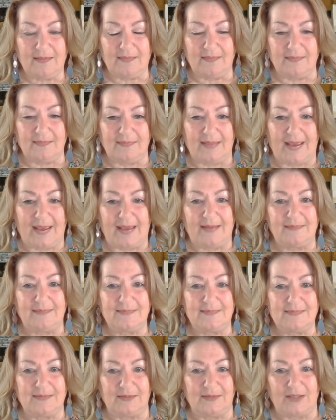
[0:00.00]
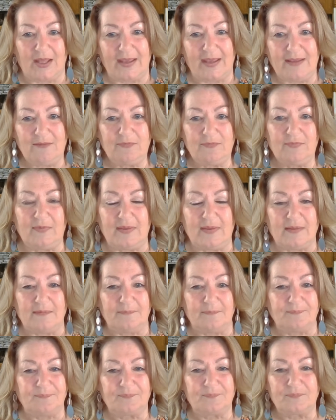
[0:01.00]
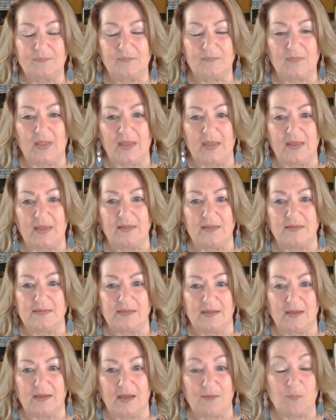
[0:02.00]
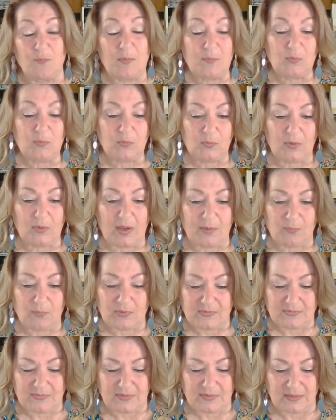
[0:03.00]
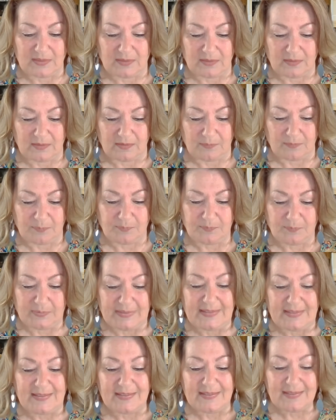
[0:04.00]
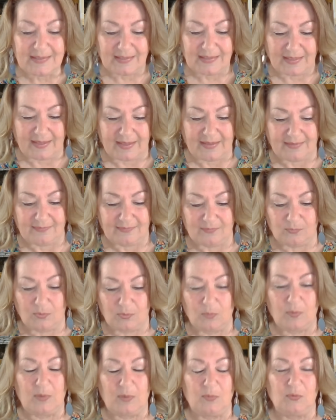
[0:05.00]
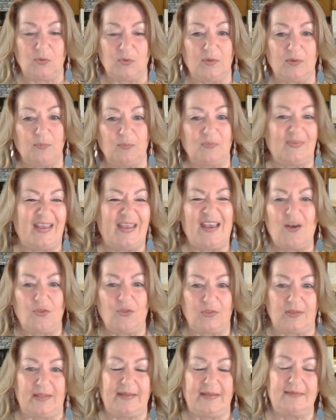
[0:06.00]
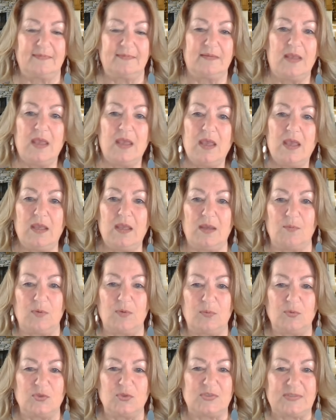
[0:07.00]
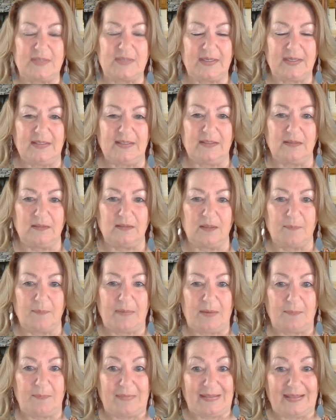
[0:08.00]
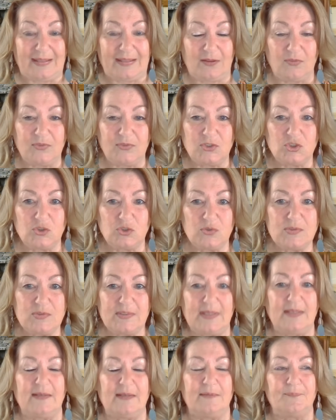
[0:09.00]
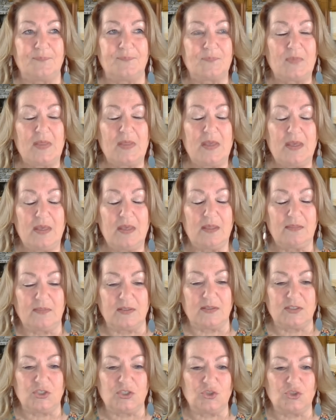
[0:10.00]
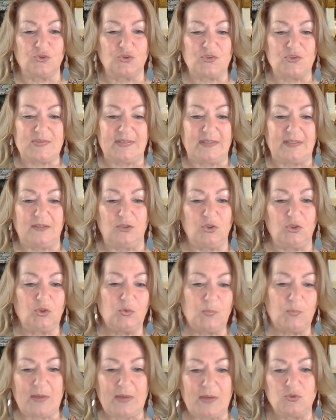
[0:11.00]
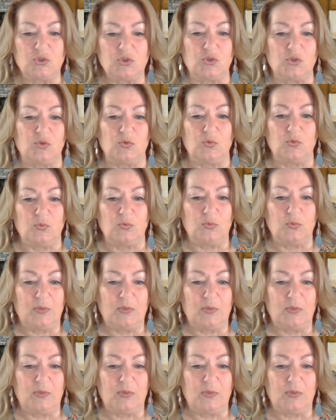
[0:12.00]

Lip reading: that life. And I remember I was in a PE class where it was a health class, and we were studying about mental health issues. And the teacher said, look around you,